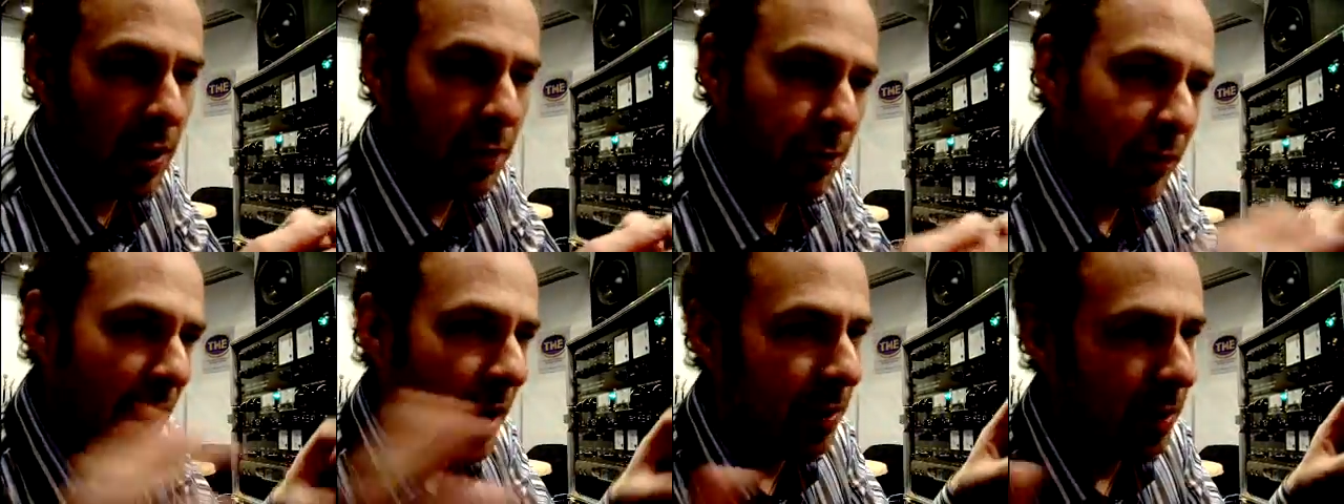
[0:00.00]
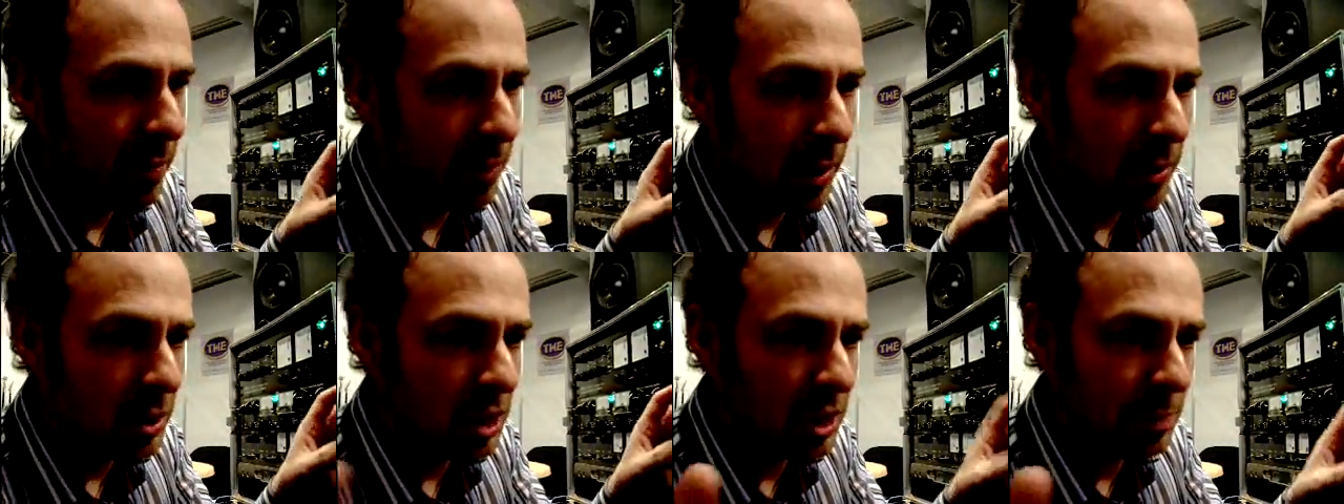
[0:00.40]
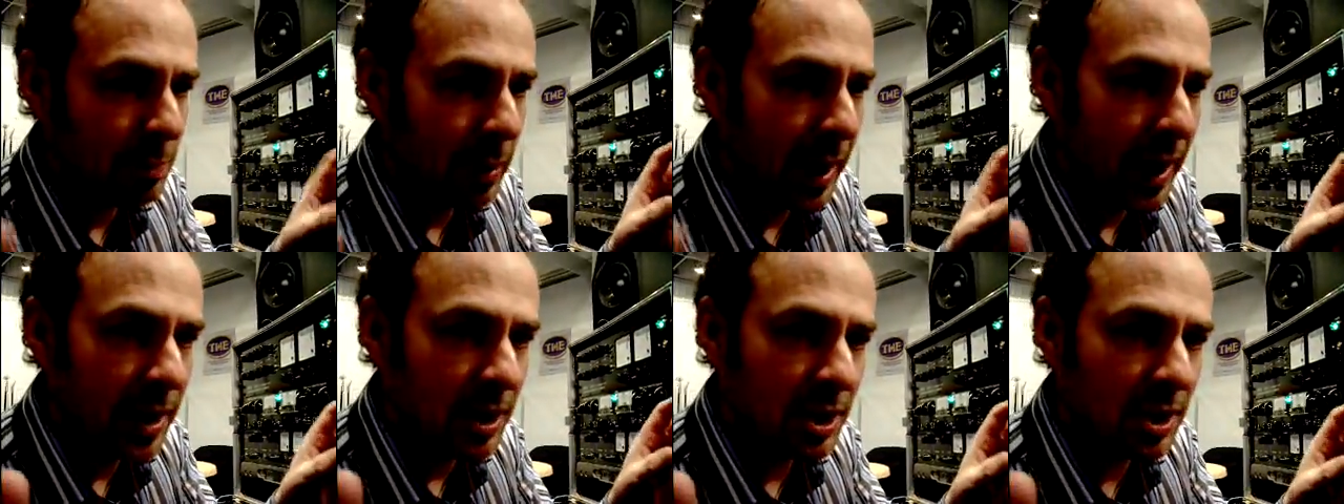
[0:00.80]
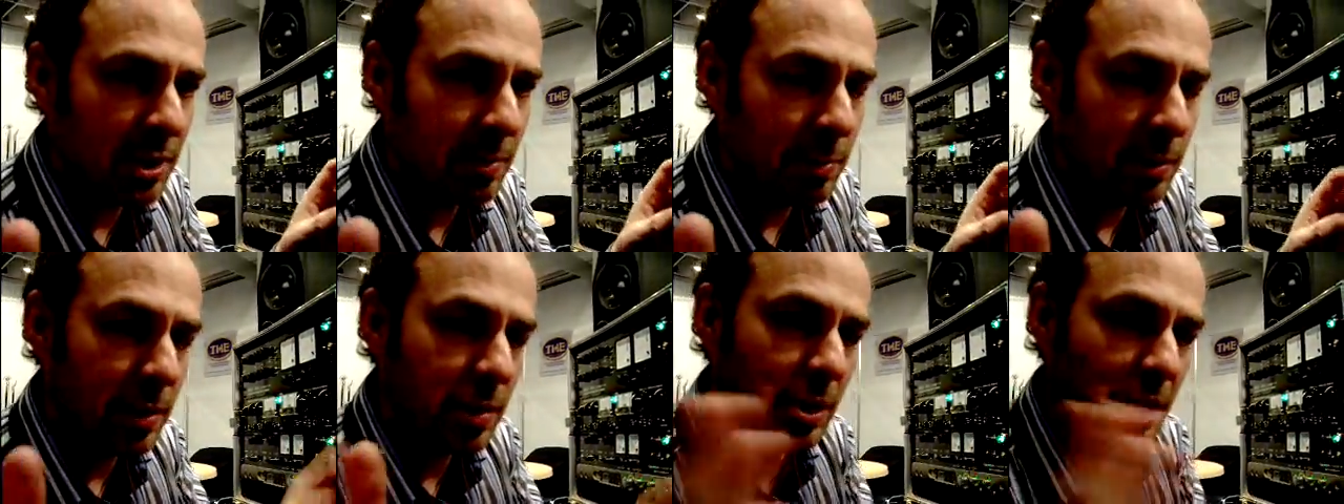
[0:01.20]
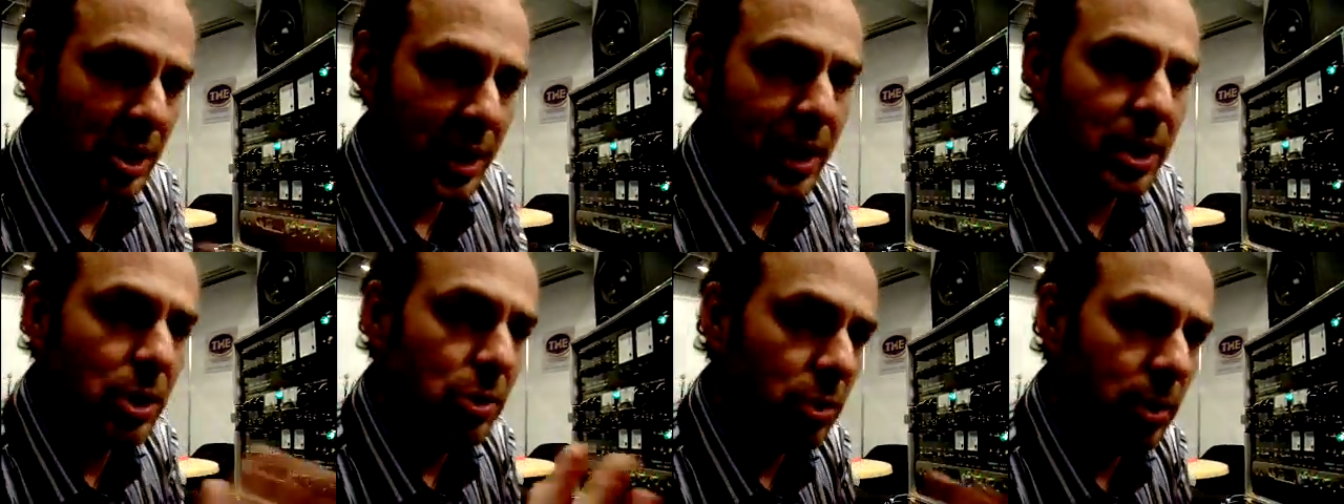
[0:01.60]
found their own space, but the
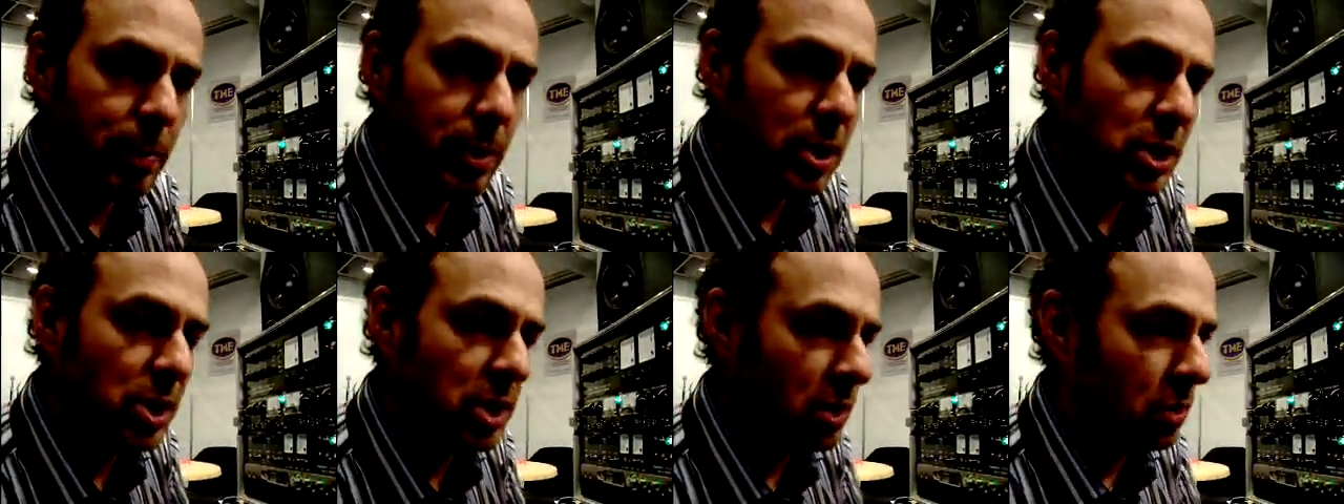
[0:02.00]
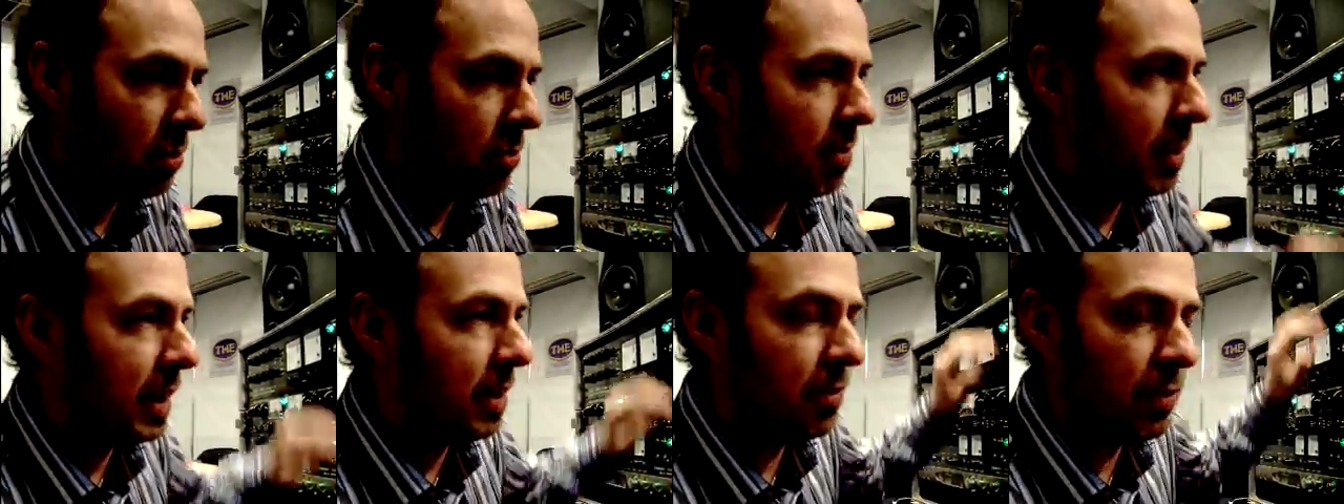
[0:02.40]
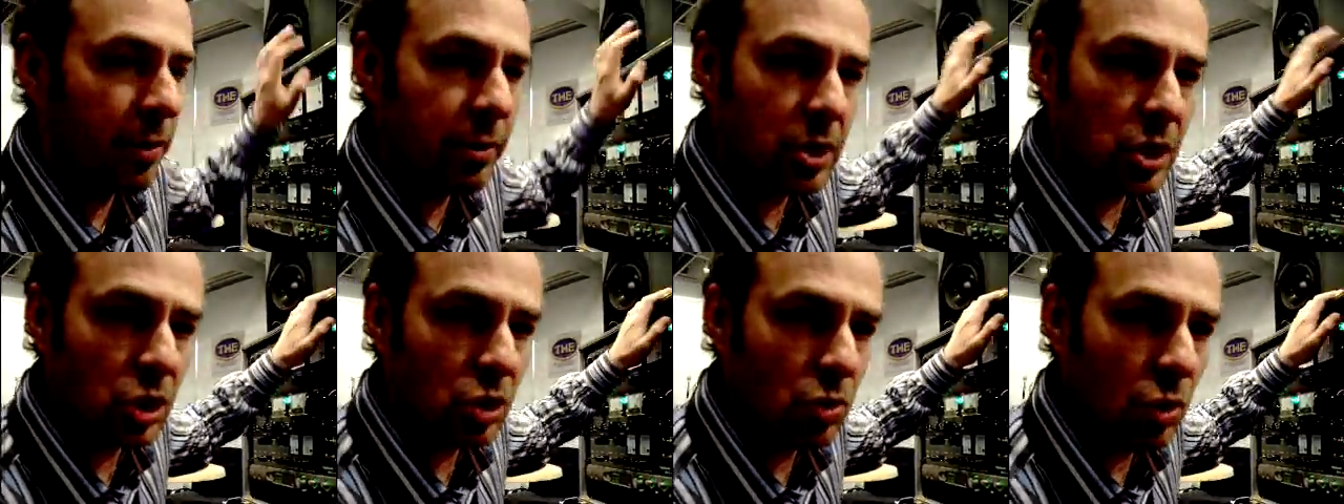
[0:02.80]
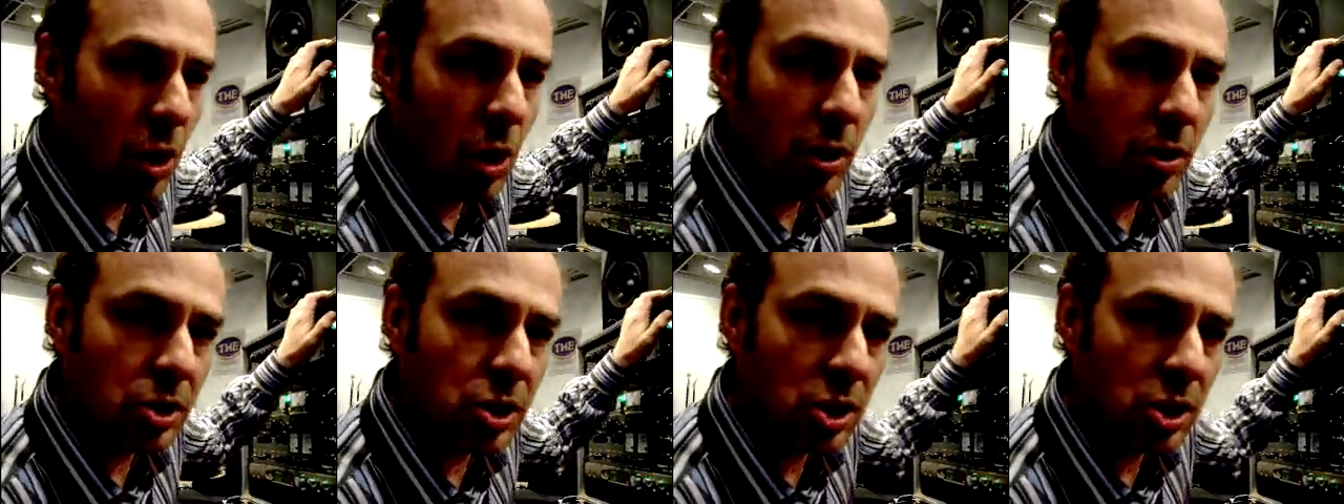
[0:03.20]
sensor image still remained very strong and